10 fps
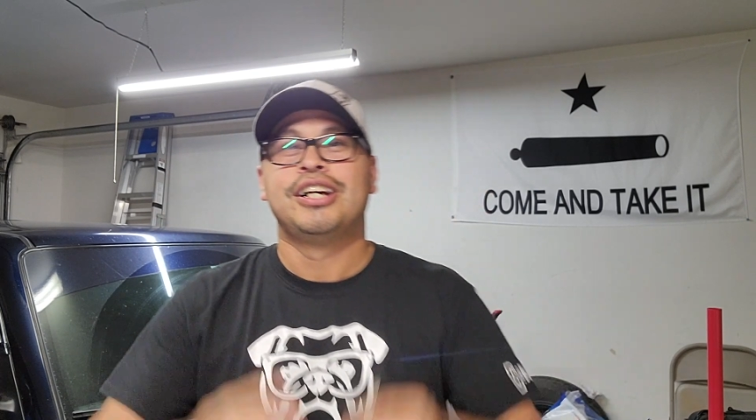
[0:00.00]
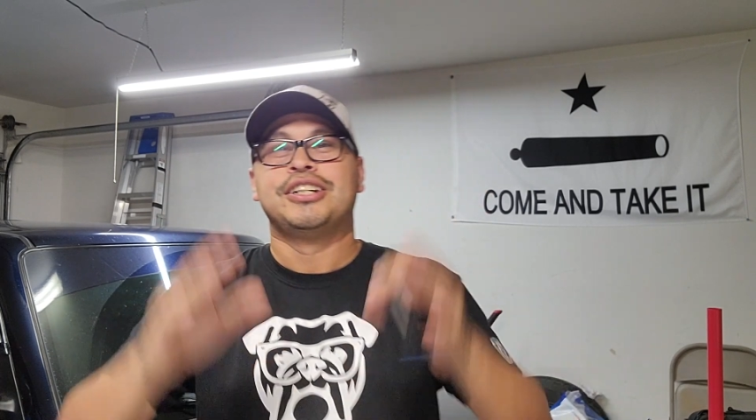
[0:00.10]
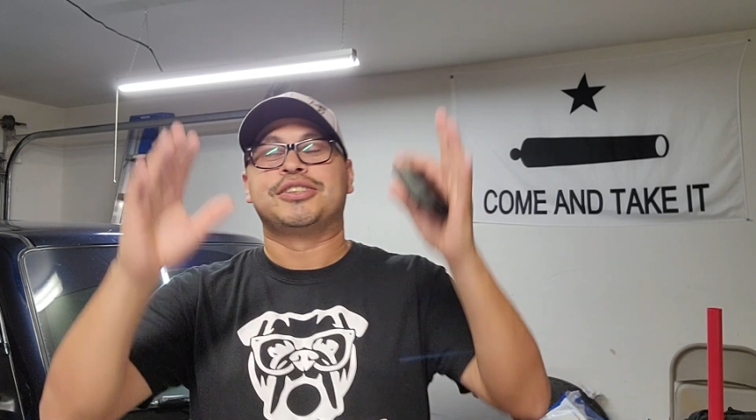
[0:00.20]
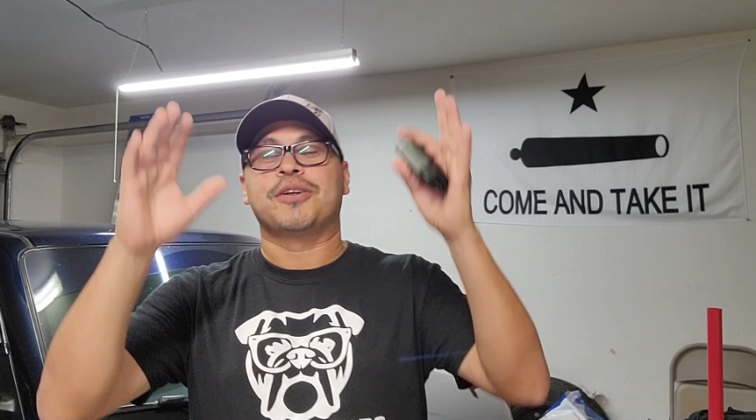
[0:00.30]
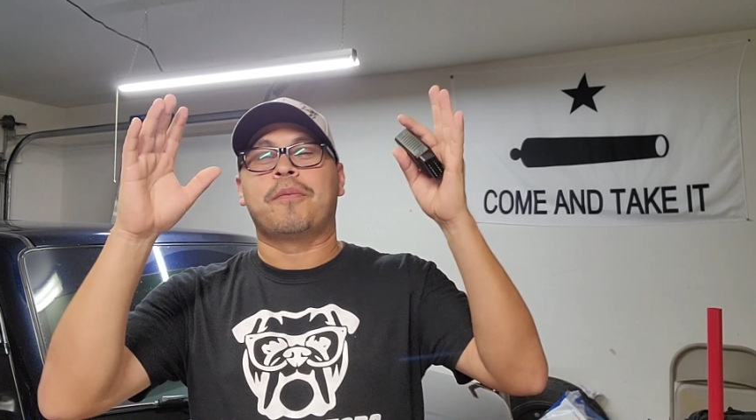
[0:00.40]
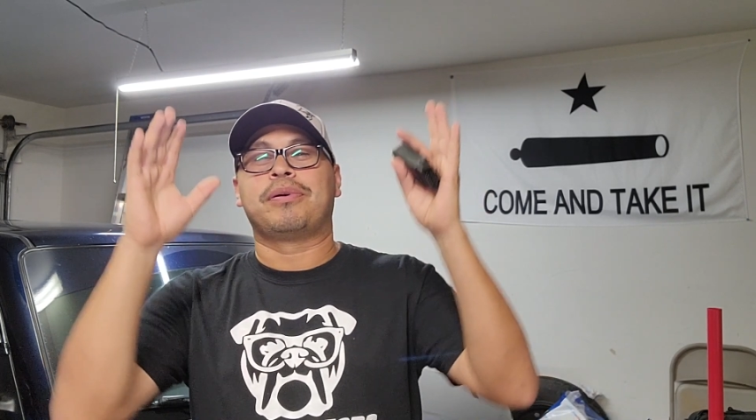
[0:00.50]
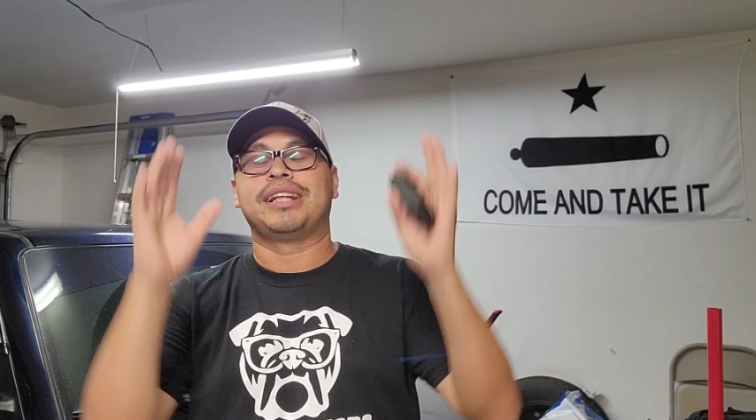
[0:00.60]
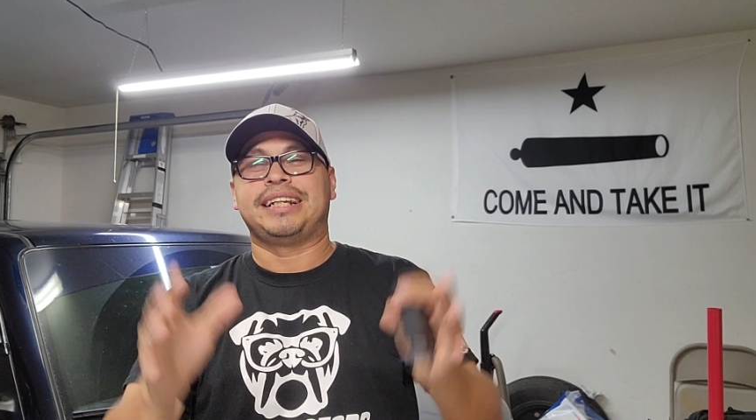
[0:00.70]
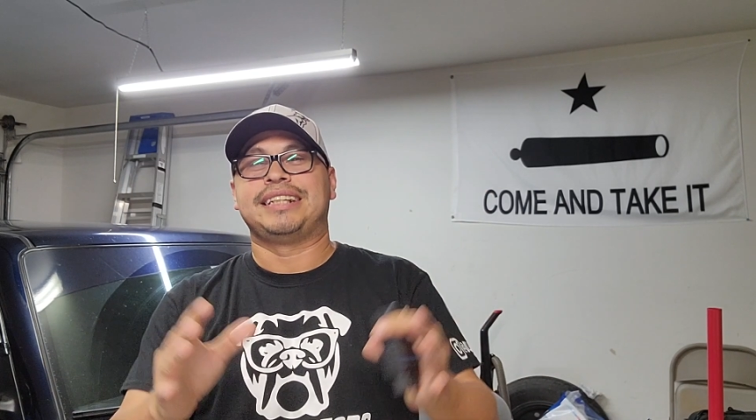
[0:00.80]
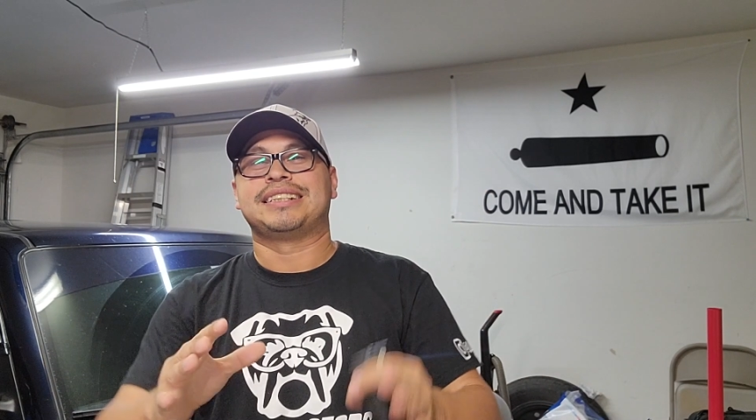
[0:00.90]
So
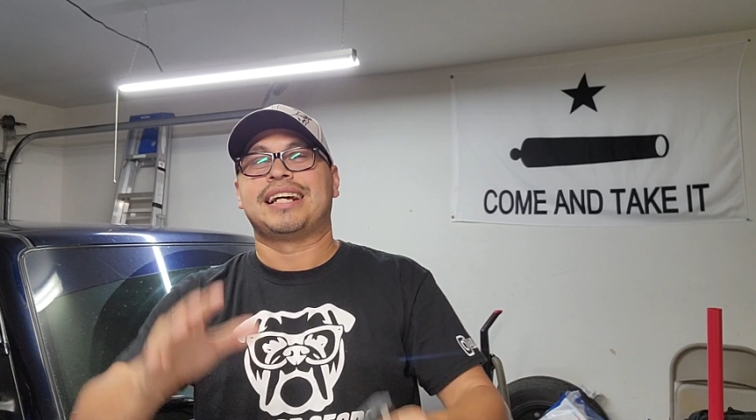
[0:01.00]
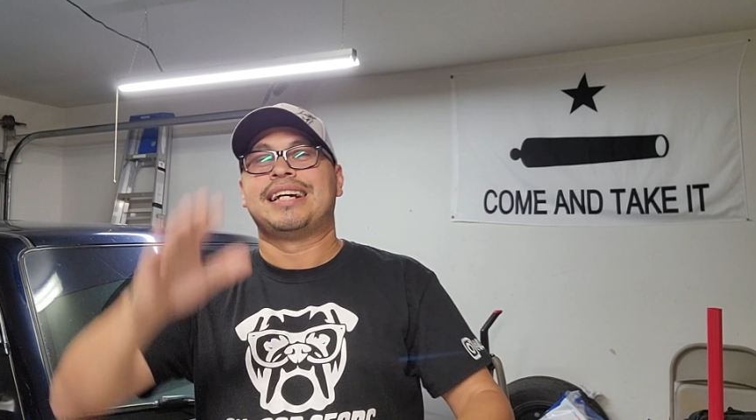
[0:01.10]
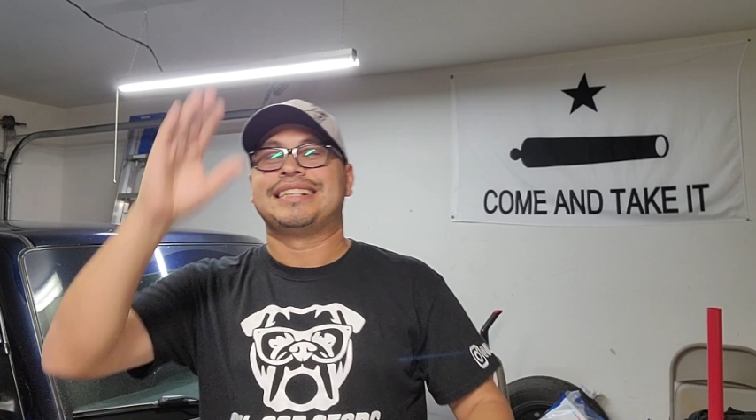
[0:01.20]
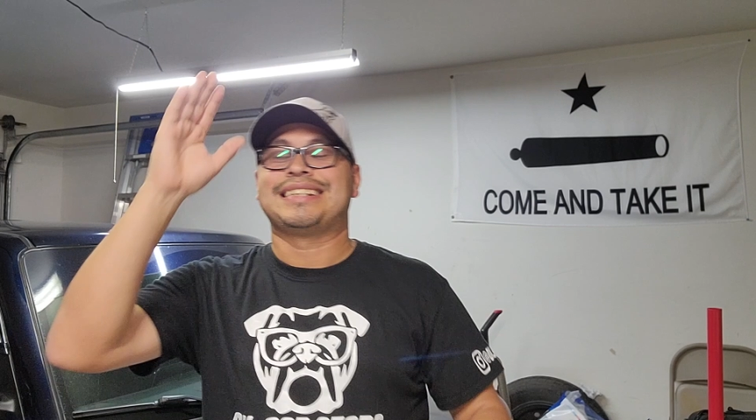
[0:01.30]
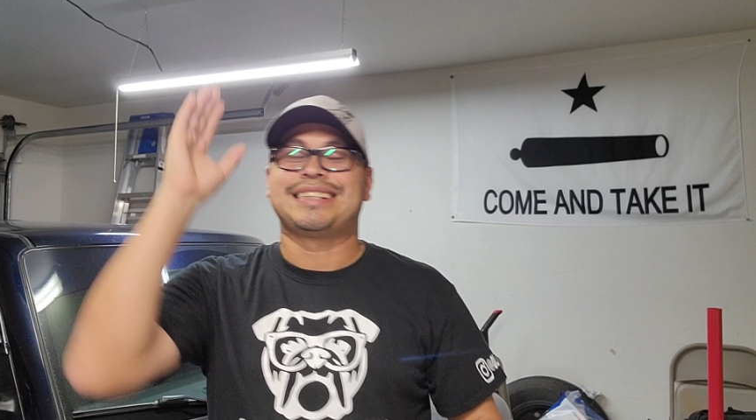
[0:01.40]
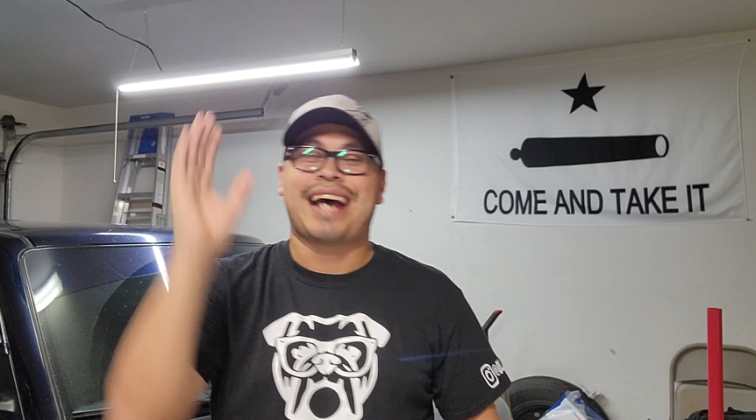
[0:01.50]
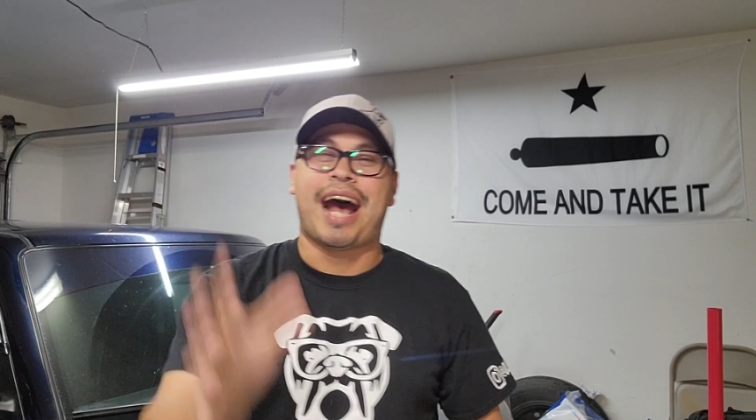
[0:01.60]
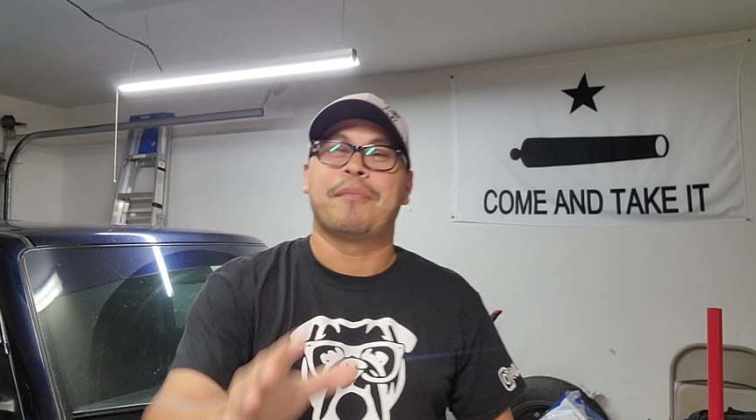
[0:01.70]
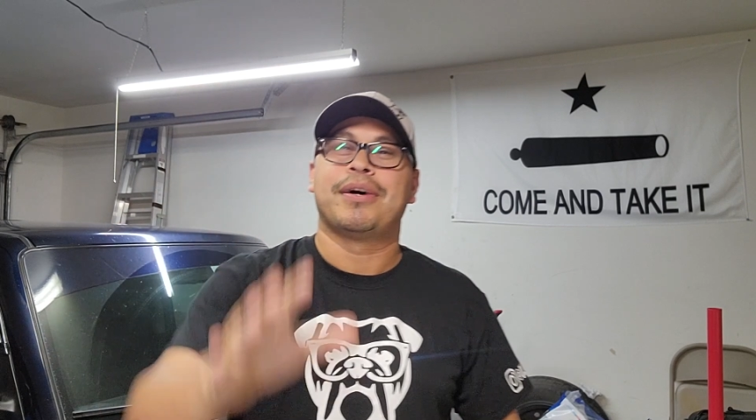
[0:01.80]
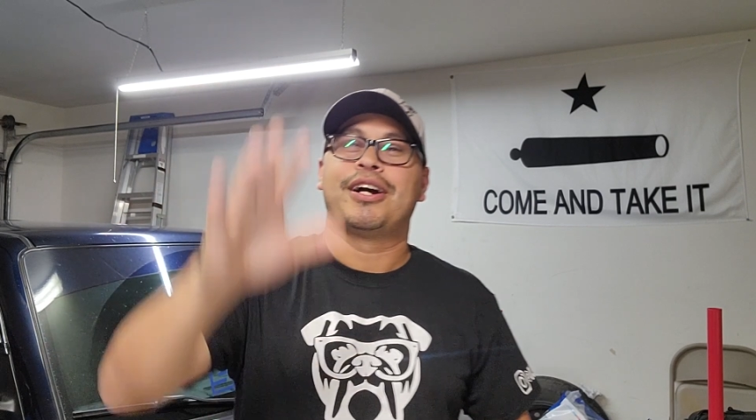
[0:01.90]
please
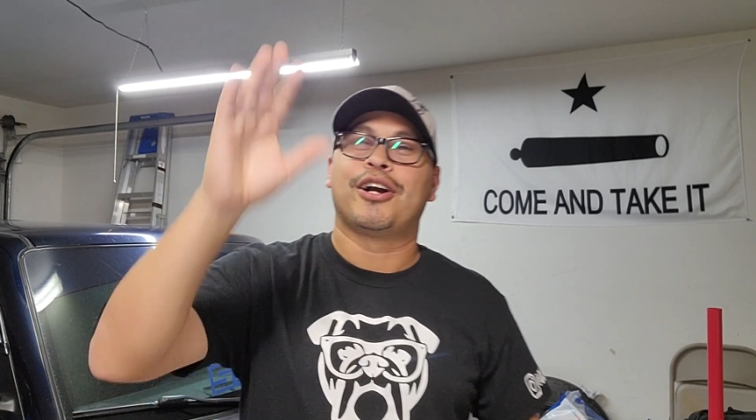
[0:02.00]
stop